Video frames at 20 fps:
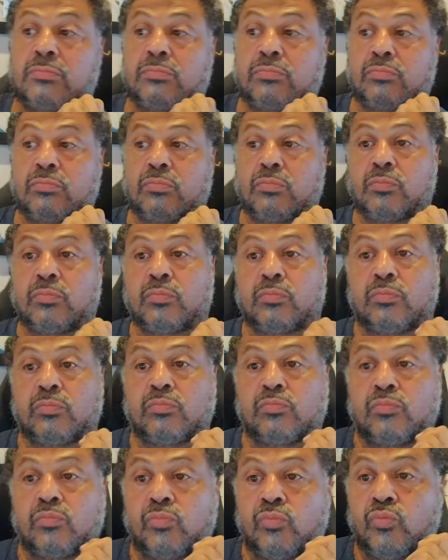
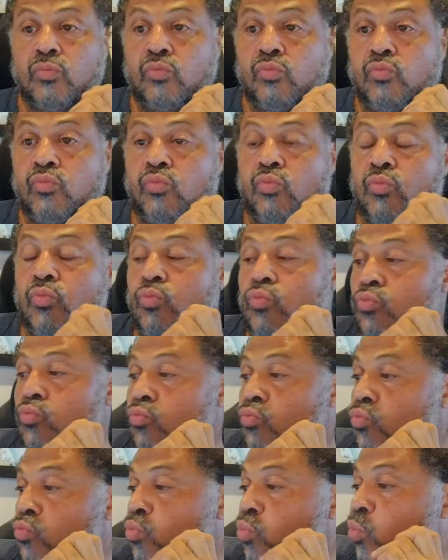
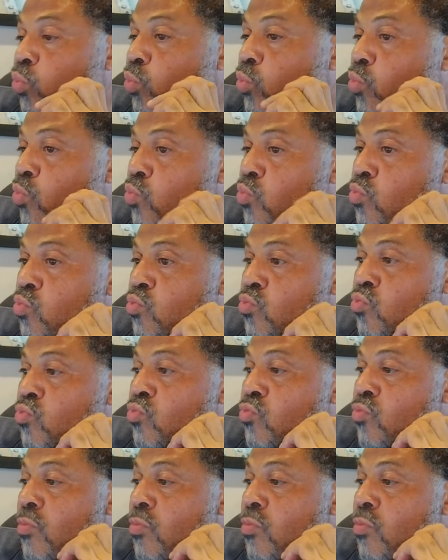(no one is talking)